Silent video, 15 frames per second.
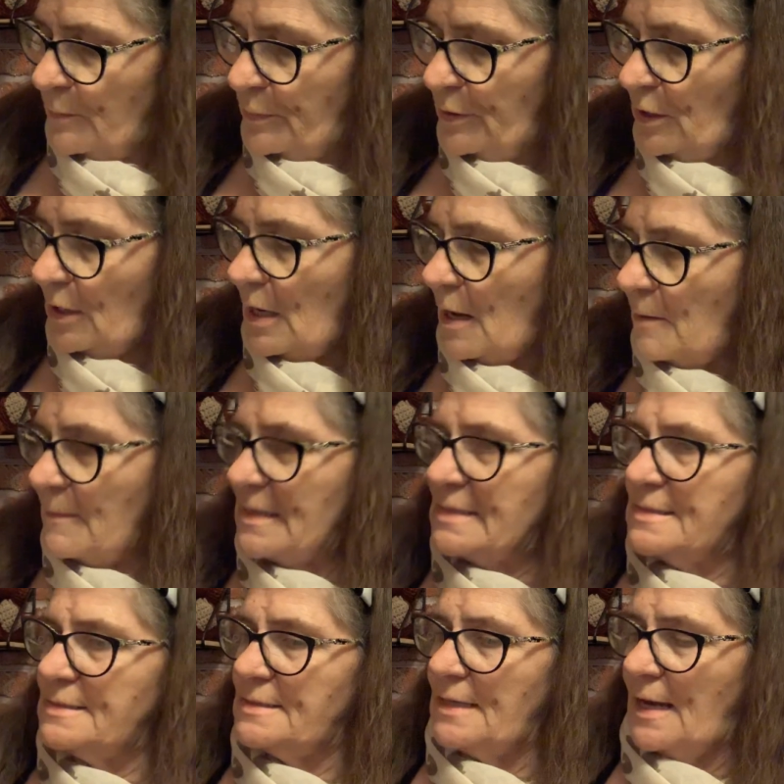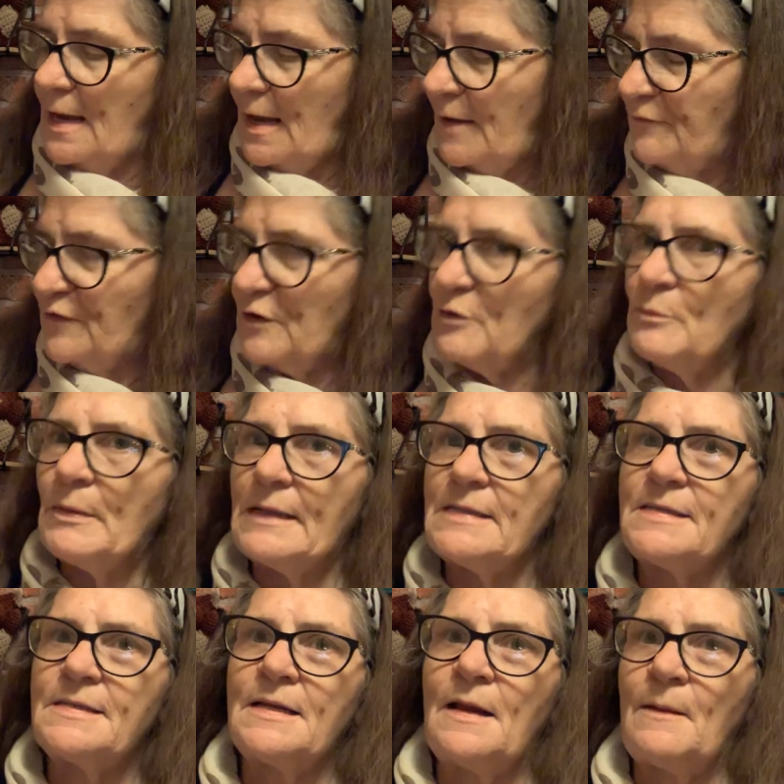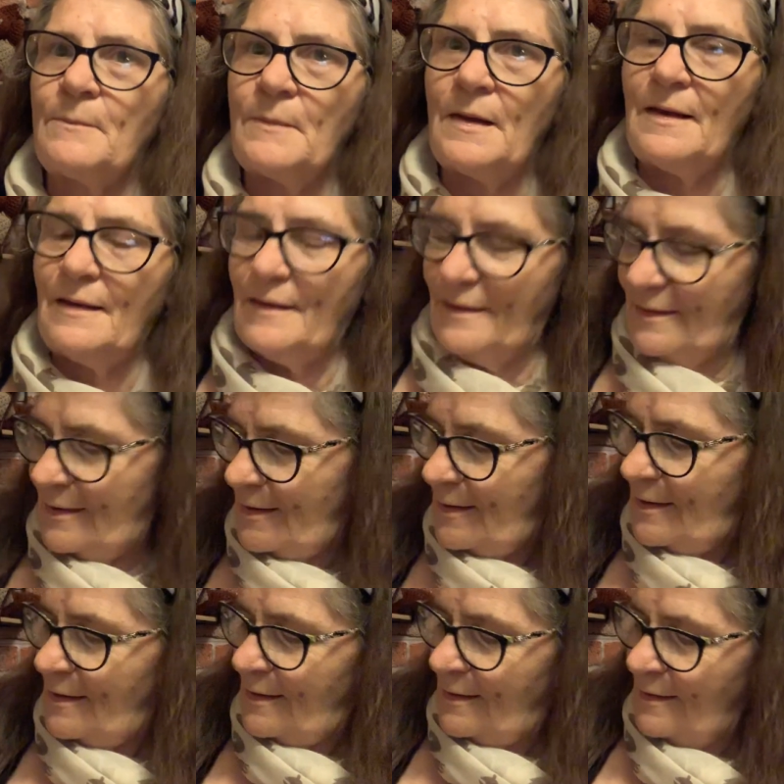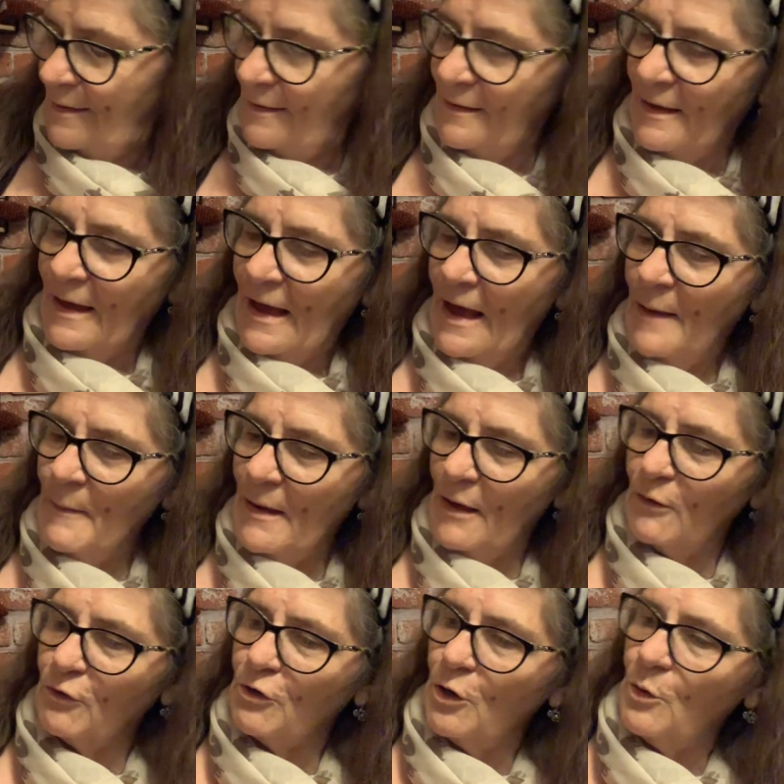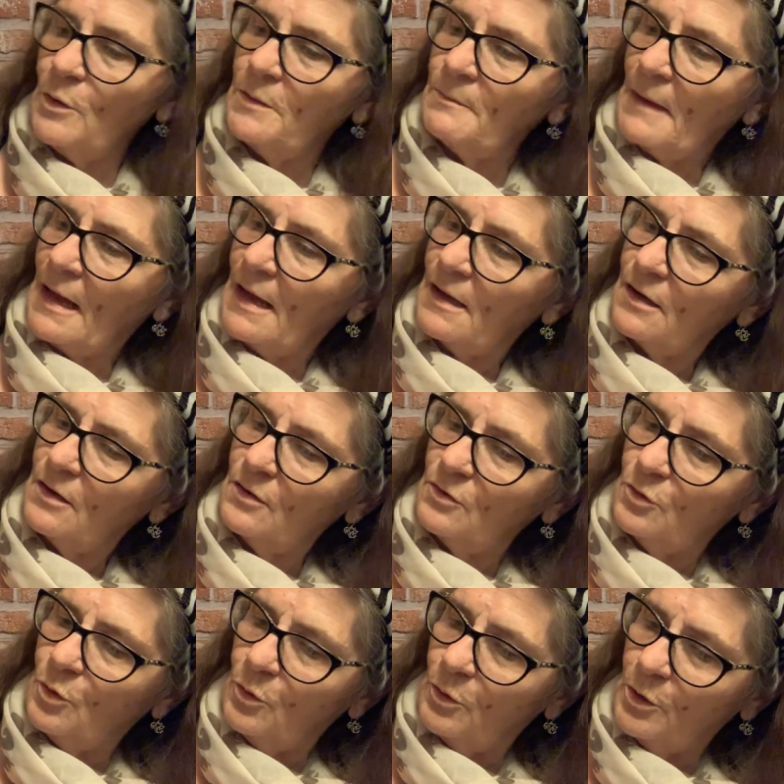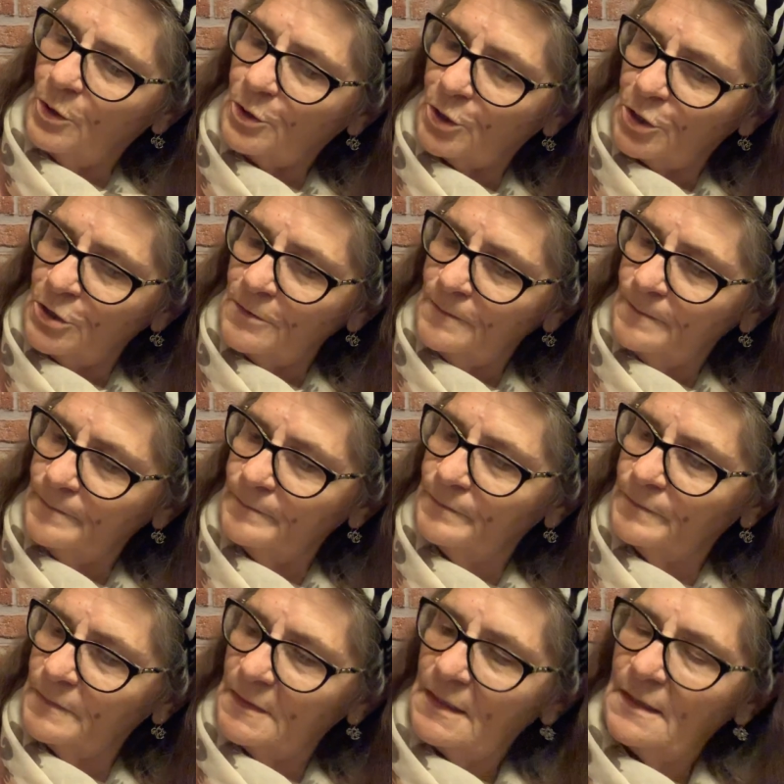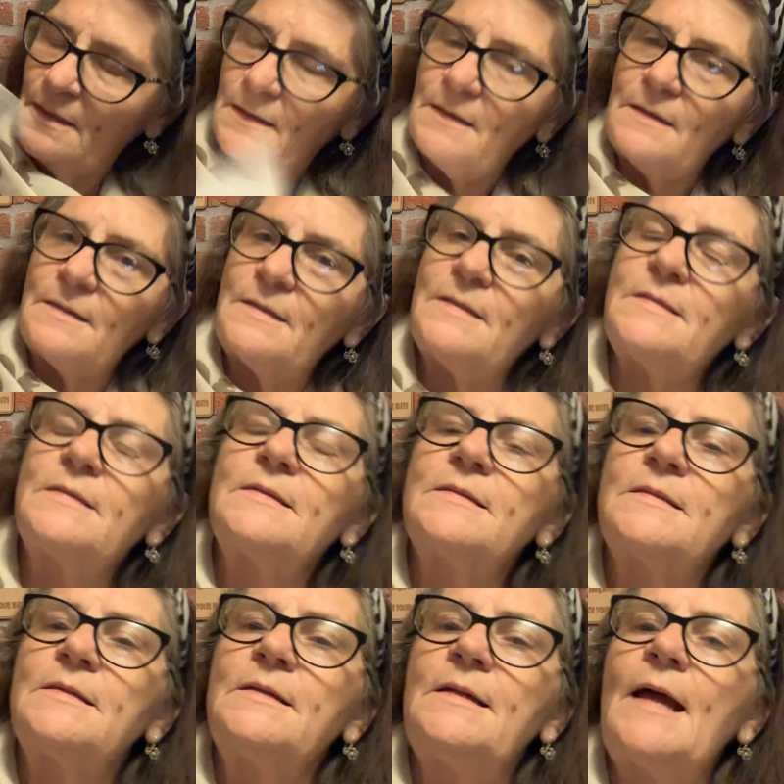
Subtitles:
to put all my stuff. Everybody said I'm I'm outgrowing my corner. This is the